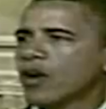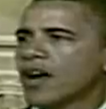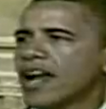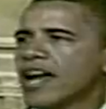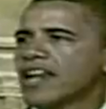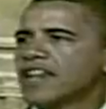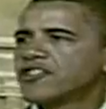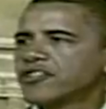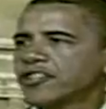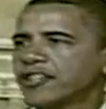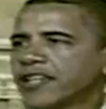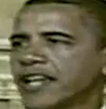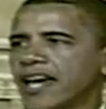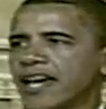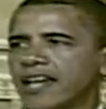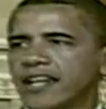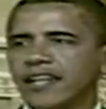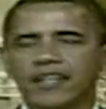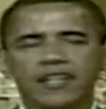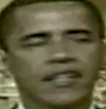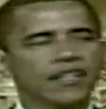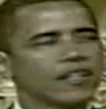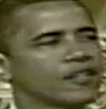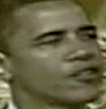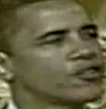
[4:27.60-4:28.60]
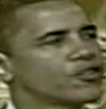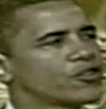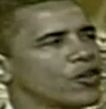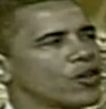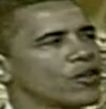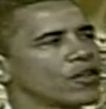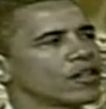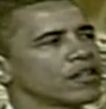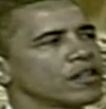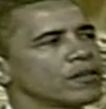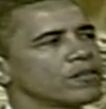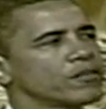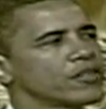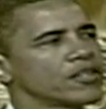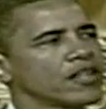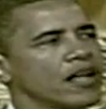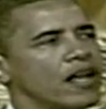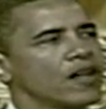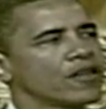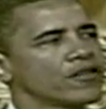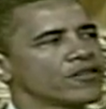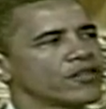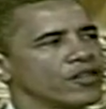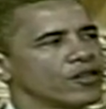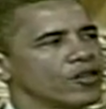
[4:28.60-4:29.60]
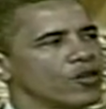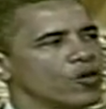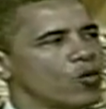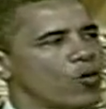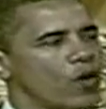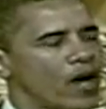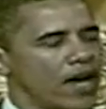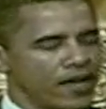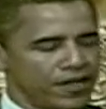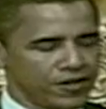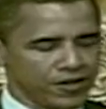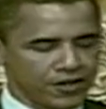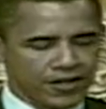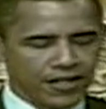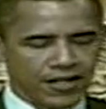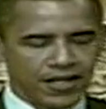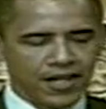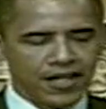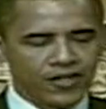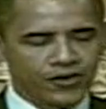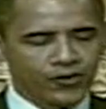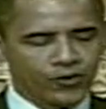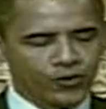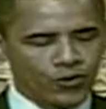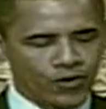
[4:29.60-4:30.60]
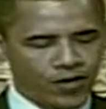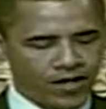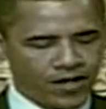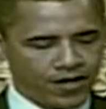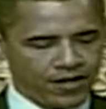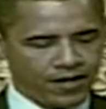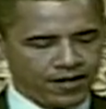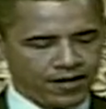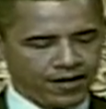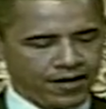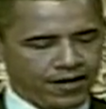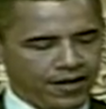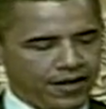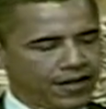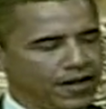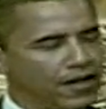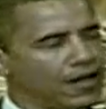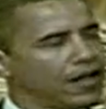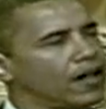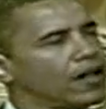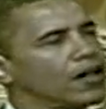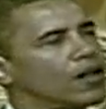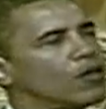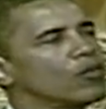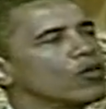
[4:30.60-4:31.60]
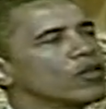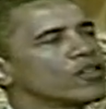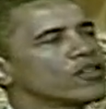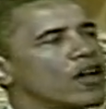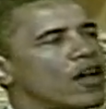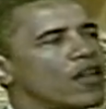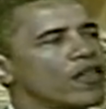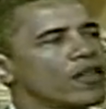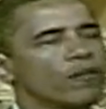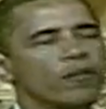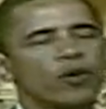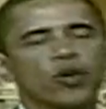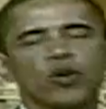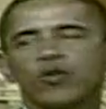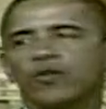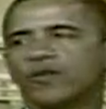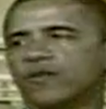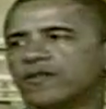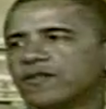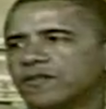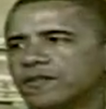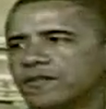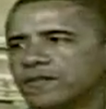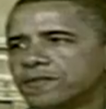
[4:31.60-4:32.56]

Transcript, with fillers: were educating and asserting themselves in new ways, and history was on the move.